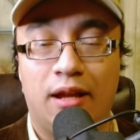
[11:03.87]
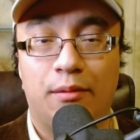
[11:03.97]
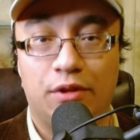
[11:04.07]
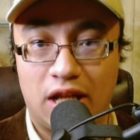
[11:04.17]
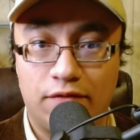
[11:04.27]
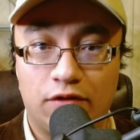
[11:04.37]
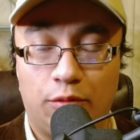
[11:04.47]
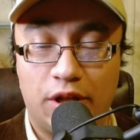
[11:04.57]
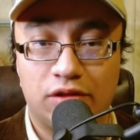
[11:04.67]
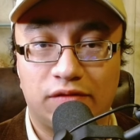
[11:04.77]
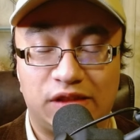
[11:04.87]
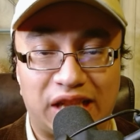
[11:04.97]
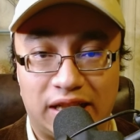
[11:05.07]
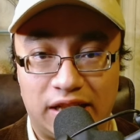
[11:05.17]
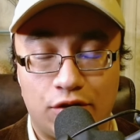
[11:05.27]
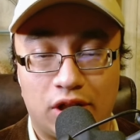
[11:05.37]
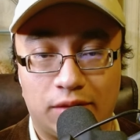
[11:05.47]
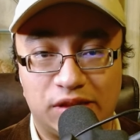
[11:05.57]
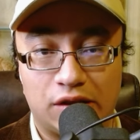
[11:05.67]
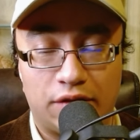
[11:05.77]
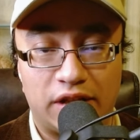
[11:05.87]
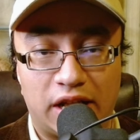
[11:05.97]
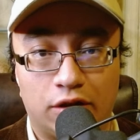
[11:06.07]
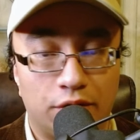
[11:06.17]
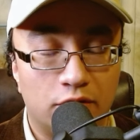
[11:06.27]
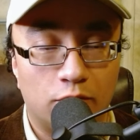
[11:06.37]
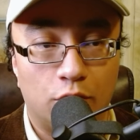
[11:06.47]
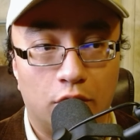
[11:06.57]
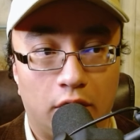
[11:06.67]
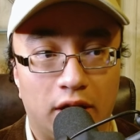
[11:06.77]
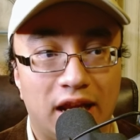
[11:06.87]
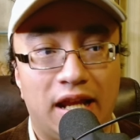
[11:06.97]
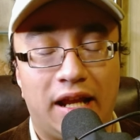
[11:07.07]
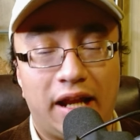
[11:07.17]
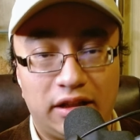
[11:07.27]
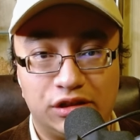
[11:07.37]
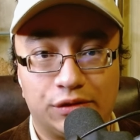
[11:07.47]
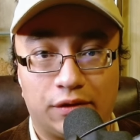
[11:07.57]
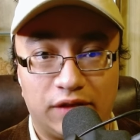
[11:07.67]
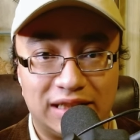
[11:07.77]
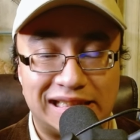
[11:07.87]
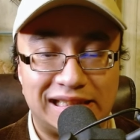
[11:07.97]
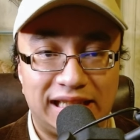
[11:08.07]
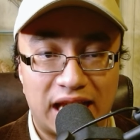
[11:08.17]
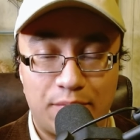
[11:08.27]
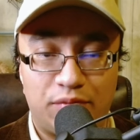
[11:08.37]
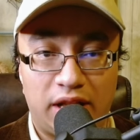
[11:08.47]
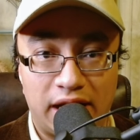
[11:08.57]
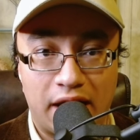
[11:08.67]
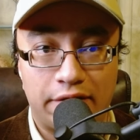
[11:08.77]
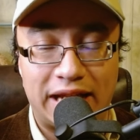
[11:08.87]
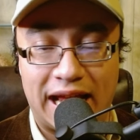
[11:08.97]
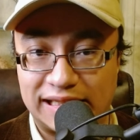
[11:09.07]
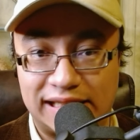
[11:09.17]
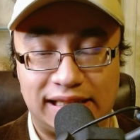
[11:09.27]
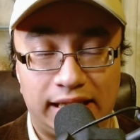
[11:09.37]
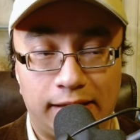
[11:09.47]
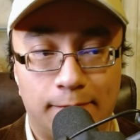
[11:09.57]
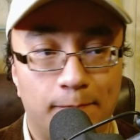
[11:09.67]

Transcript: But you have a whole bunch of sailing ships and all of that going to war, and you sort of get to see that play out at sea